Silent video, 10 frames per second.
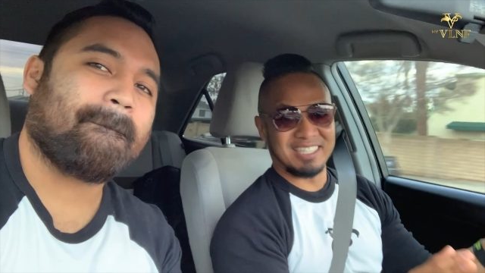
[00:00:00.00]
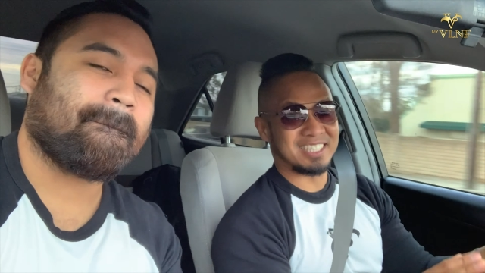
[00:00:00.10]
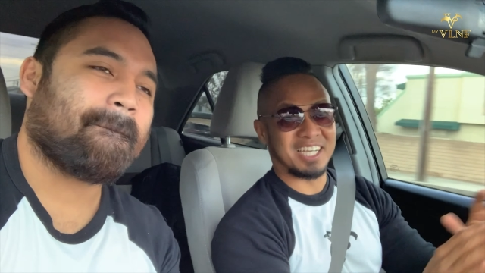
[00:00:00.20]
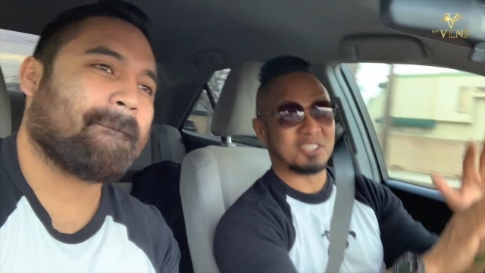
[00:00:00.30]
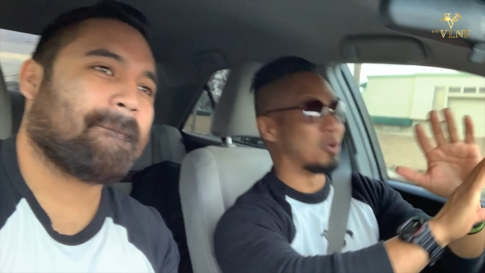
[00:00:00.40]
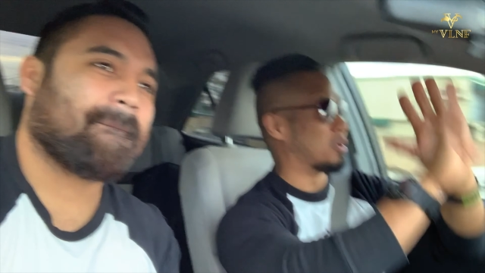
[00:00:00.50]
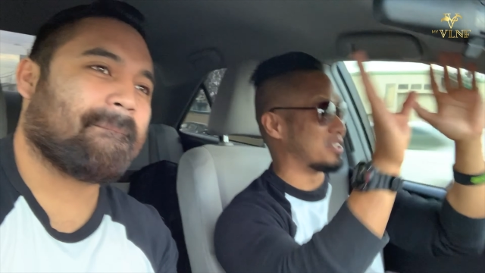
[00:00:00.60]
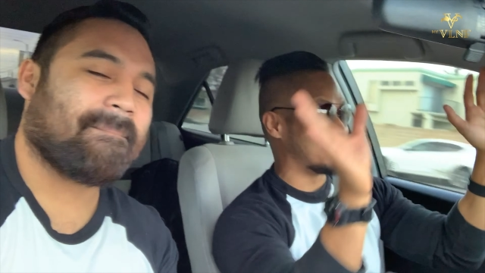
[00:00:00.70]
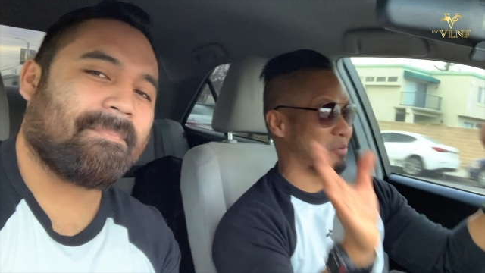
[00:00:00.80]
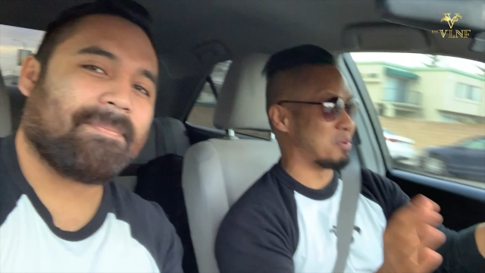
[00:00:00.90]
Speaker 1: it's like a
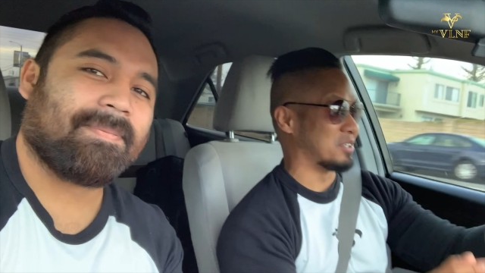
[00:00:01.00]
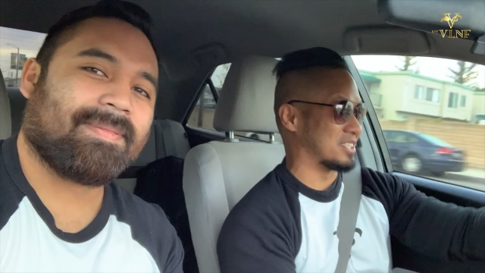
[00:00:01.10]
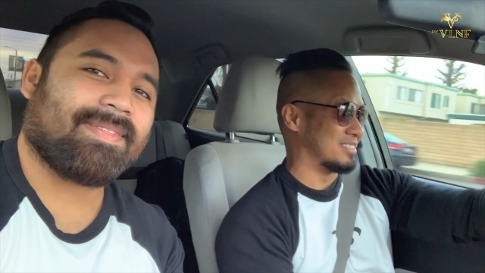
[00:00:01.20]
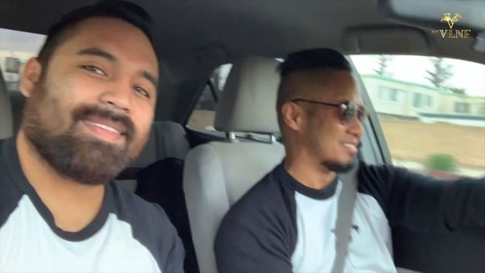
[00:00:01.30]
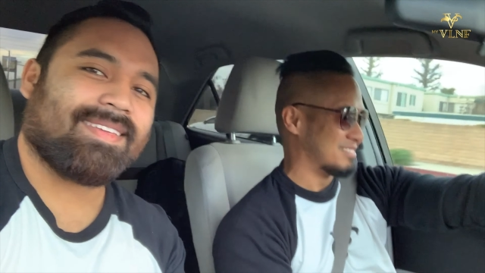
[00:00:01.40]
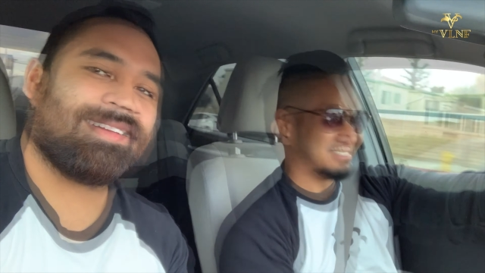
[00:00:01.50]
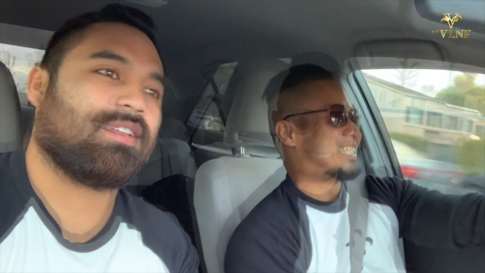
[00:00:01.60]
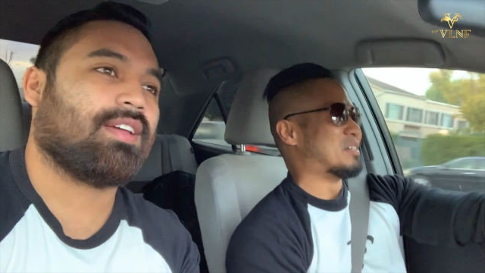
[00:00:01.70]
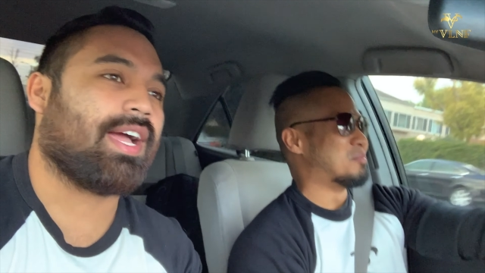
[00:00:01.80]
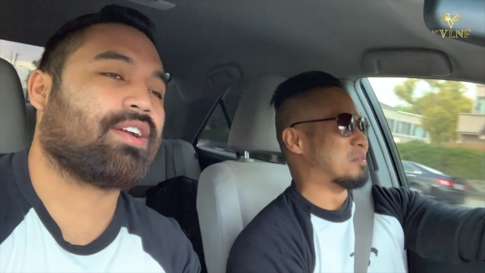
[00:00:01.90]
totally different person.
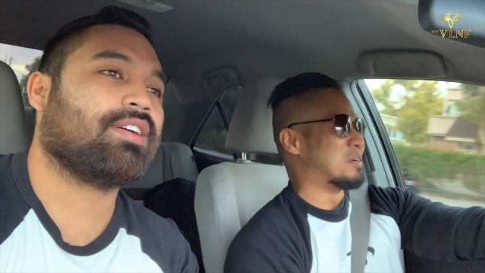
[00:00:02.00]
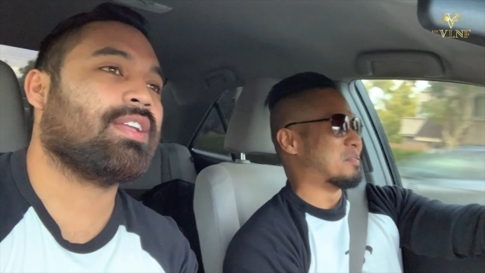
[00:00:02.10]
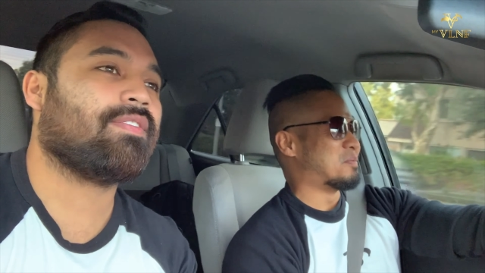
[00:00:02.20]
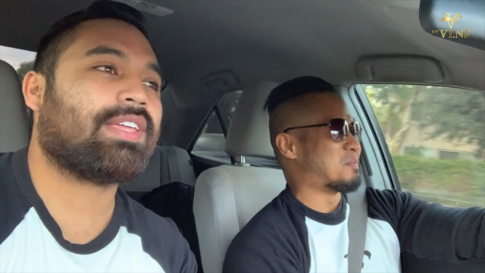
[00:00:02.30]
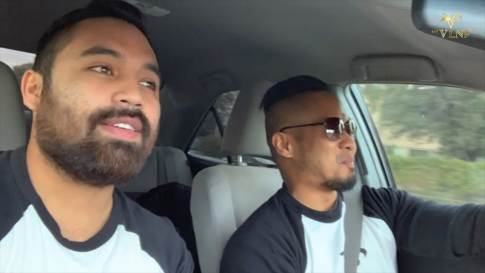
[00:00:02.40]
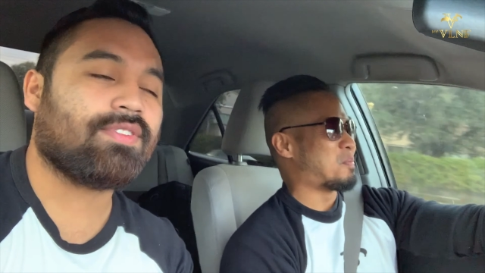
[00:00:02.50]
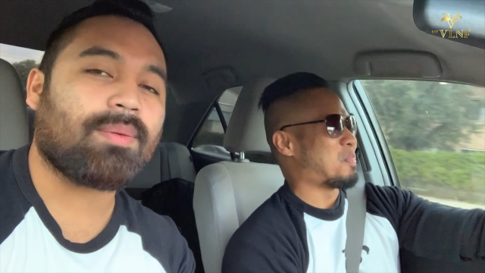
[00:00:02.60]
I couldn't have even